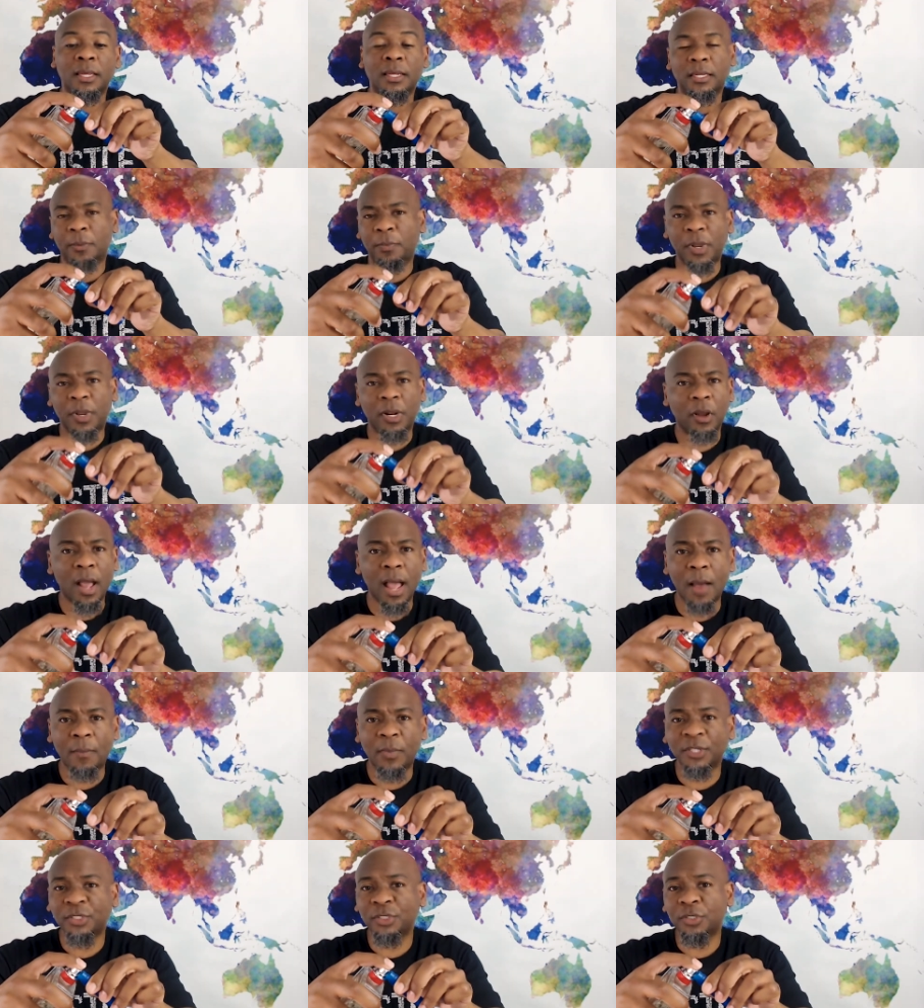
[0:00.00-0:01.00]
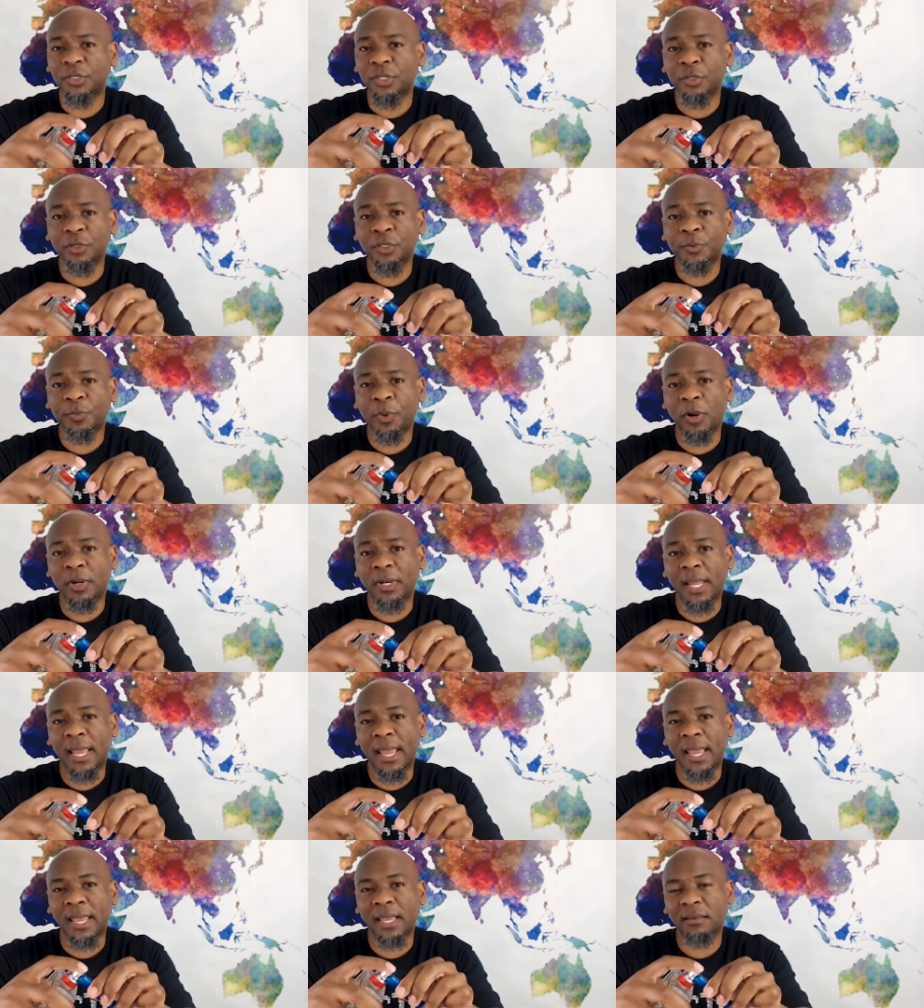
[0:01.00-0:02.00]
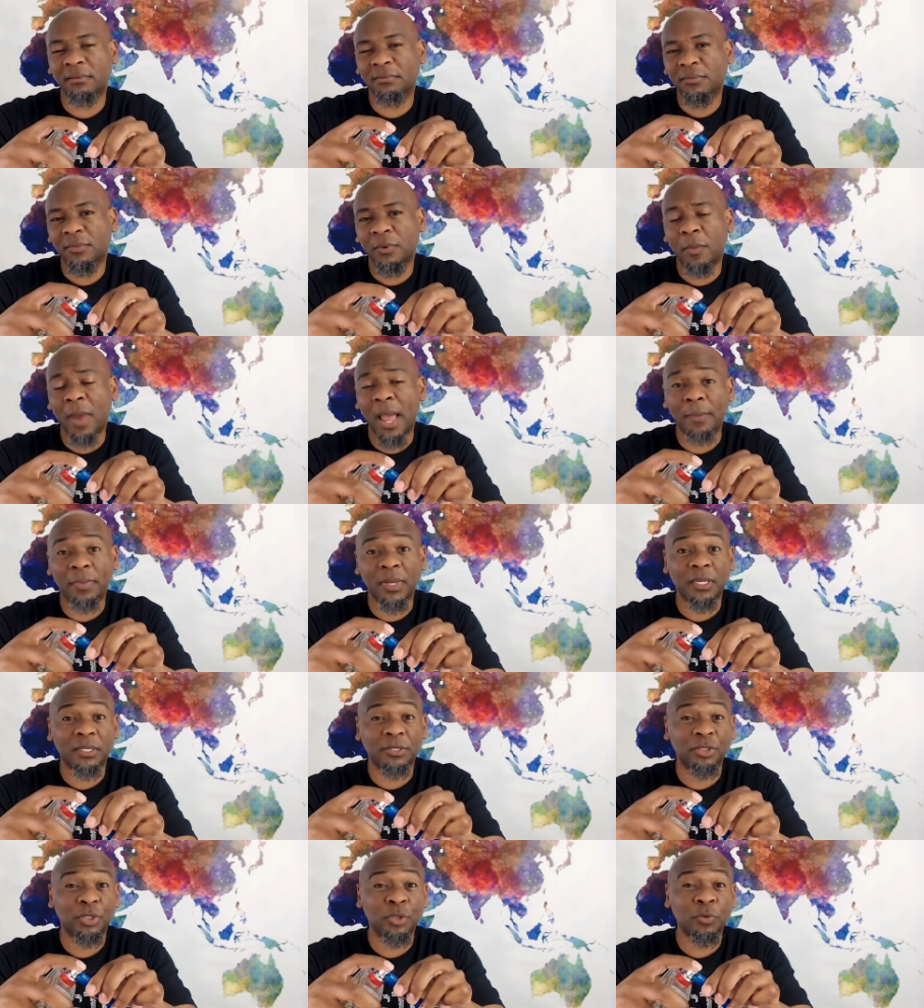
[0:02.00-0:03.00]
Depending on how much you use per day, might be